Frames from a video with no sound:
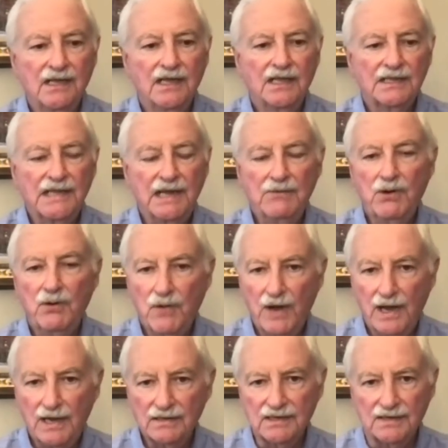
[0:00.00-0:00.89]
They were
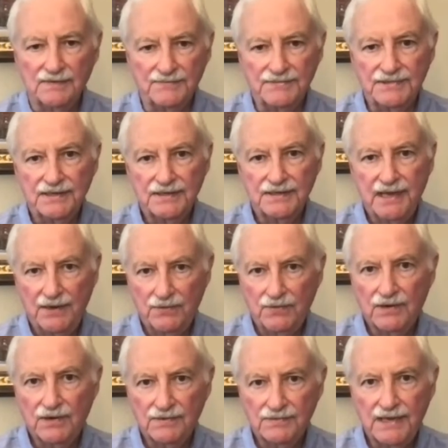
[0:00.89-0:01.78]
welcomed. They
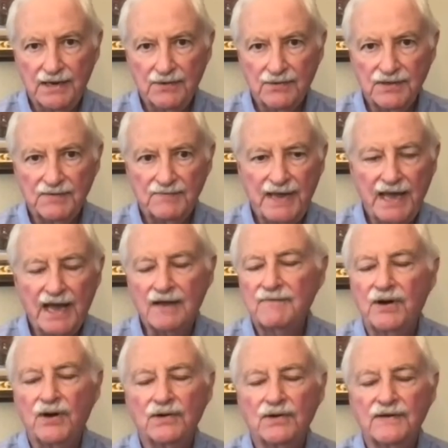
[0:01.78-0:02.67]
were the
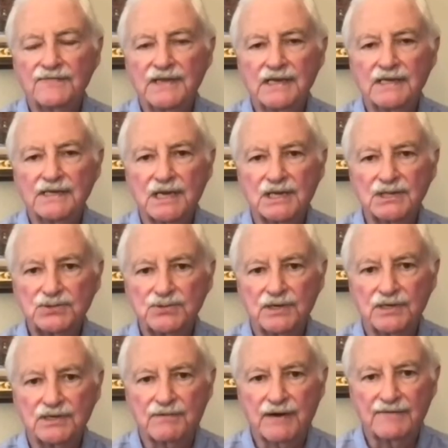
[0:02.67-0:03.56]
backbone of the
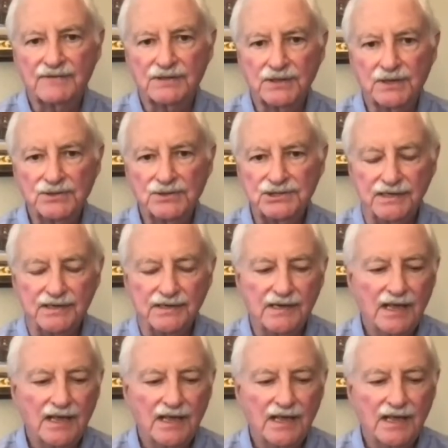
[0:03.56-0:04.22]
Industrial Revolution.